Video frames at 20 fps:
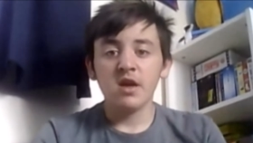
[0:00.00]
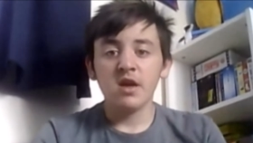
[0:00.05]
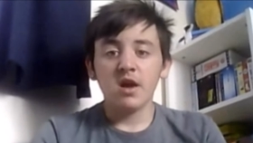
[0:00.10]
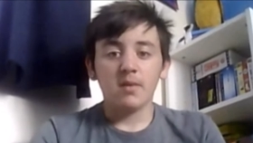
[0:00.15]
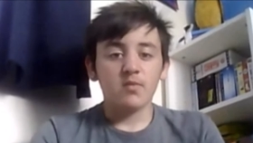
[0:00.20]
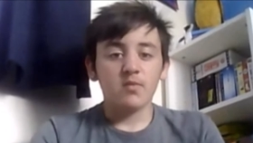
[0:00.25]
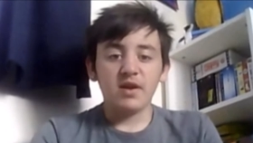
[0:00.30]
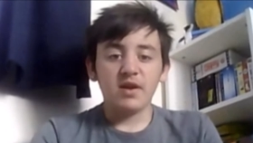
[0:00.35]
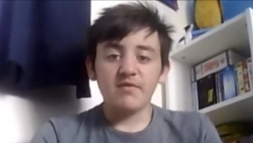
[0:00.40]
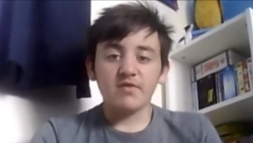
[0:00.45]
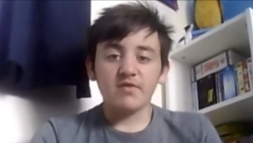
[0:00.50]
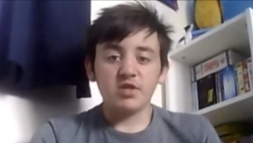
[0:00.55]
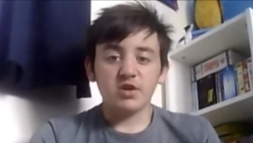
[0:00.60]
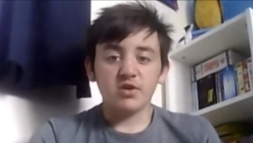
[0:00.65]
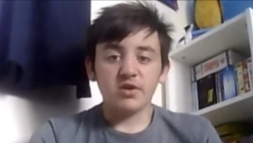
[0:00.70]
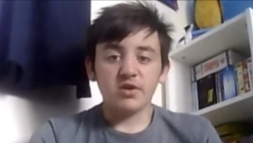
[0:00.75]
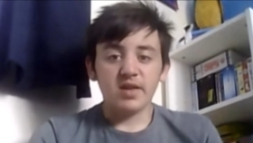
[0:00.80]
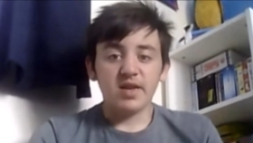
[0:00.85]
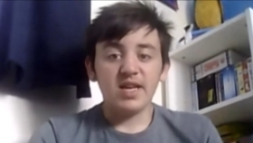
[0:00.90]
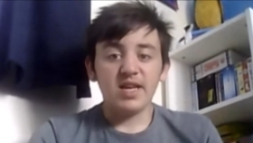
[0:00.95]
I'm not even
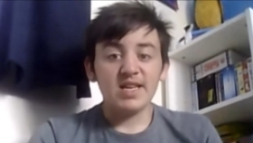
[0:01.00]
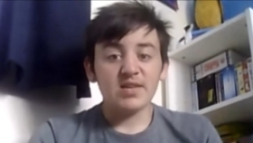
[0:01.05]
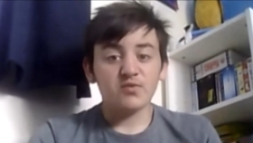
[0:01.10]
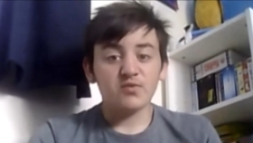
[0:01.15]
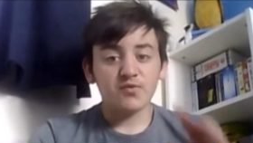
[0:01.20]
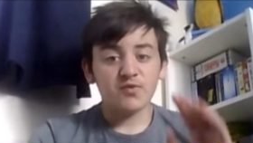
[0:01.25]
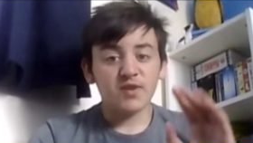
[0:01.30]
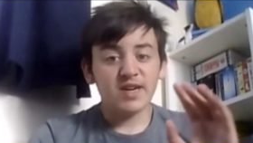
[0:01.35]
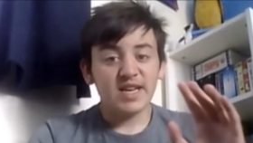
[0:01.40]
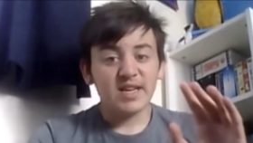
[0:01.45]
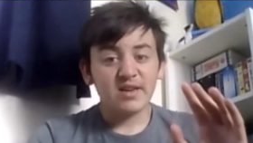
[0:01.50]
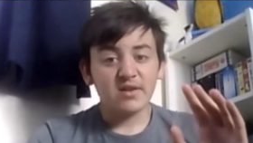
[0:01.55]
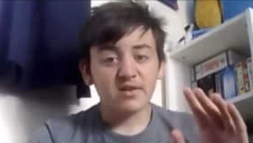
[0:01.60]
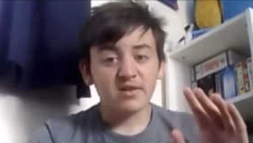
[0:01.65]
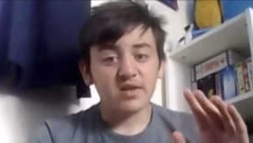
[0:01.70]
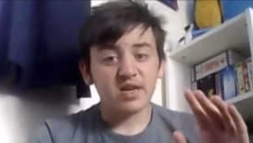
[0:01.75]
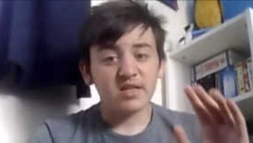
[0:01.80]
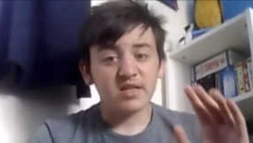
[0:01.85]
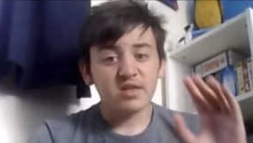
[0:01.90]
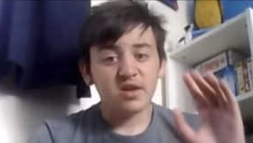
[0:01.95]
joking. He is really
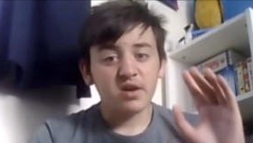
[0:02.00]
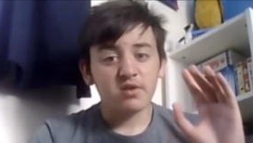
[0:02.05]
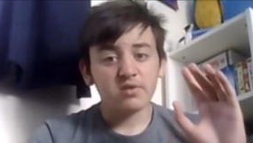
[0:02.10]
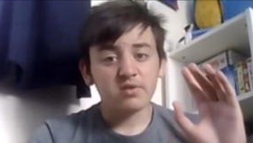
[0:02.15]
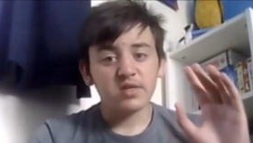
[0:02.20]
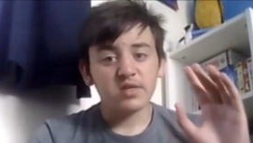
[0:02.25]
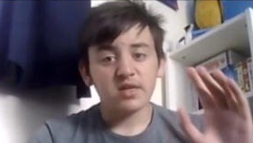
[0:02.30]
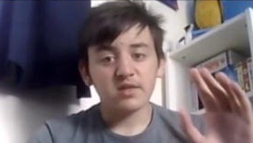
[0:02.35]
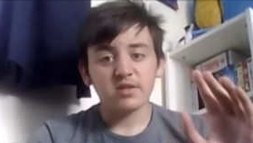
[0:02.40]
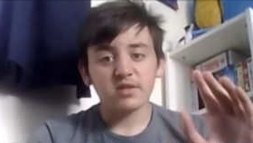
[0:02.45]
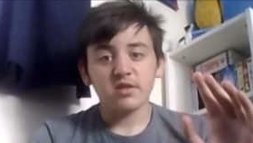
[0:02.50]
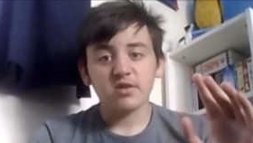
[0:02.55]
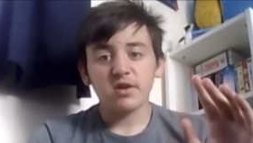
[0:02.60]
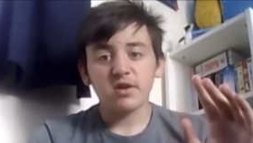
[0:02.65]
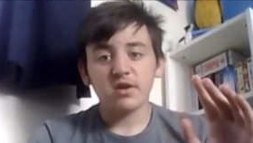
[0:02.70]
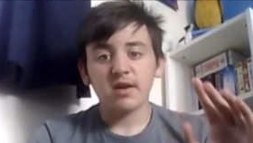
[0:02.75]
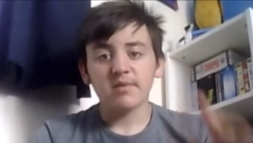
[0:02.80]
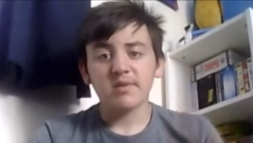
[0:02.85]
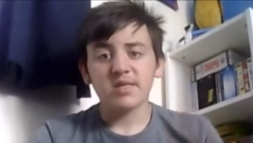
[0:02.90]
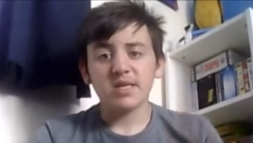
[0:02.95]
good as Colonel Stars and
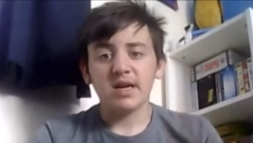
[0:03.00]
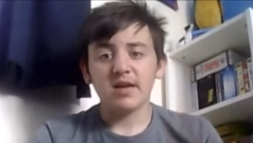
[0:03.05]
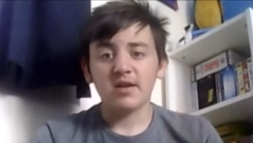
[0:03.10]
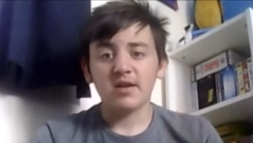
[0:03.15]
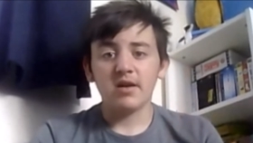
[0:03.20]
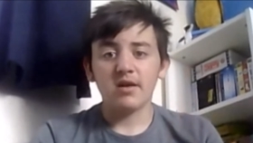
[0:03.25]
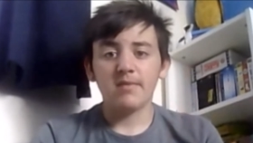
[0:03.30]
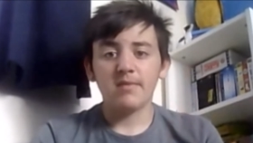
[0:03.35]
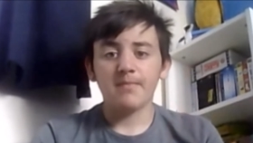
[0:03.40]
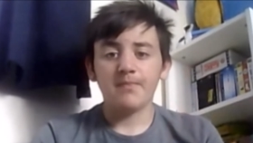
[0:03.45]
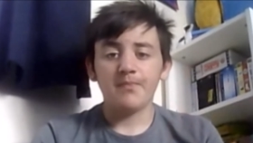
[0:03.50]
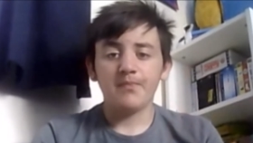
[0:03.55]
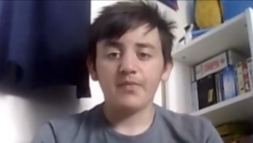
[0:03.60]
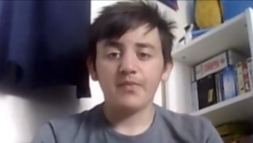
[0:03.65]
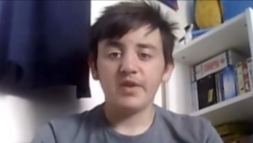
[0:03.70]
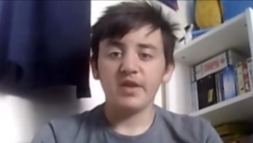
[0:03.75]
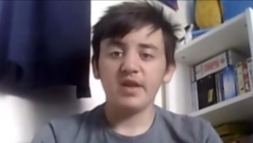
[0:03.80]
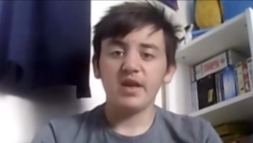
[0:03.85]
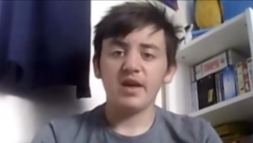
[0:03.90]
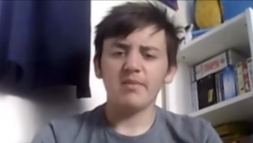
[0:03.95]
Stripes. And
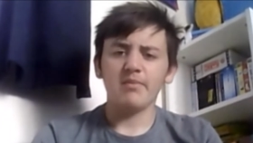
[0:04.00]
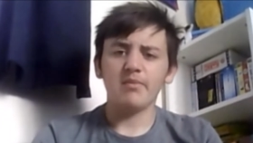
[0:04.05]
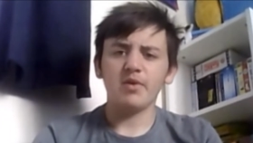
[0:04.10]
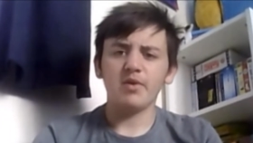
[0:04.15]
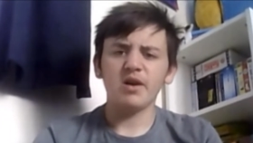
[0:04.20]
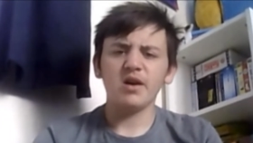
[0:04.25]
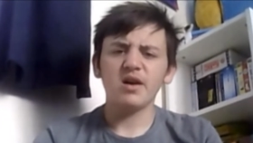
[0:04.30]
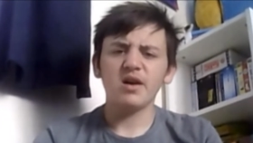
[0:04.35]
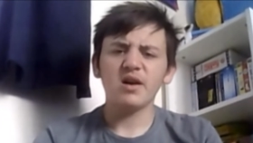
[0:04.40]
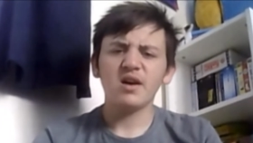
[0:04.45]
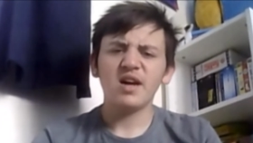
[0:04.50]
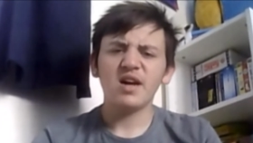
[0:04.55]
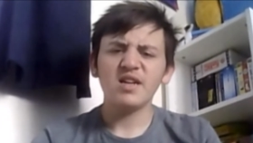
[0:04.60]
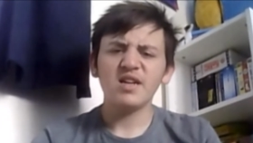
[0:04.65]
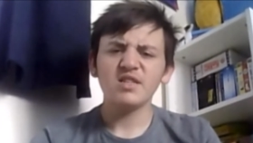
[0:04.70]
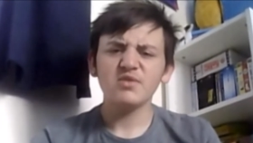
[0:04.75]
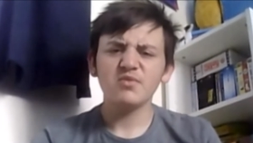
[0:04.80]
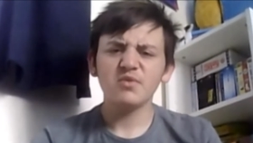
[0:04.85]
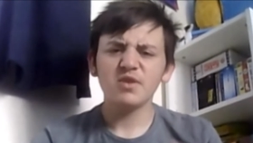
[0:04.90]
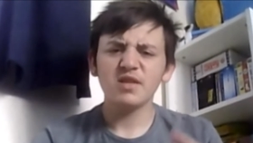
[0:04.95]
yeah, but I
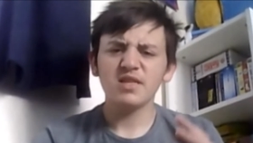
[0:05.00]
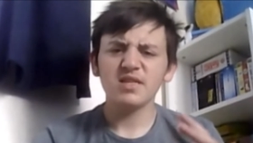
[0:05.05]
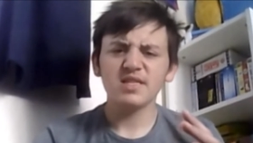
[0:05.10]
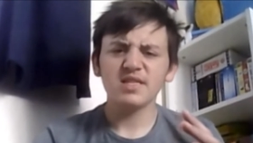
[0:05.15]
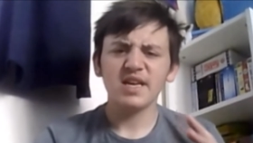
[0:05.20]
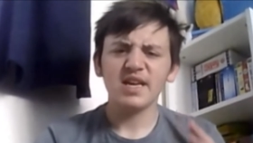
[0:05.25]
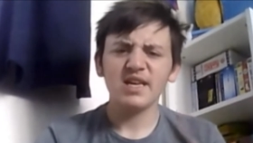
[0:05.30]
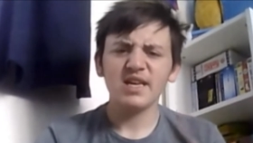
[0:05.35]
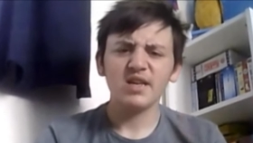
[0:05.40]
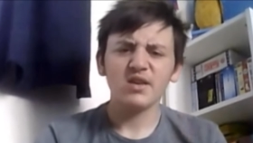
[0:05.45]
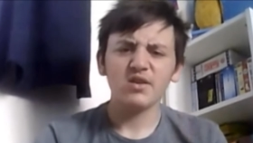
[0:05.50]
just wanted to say,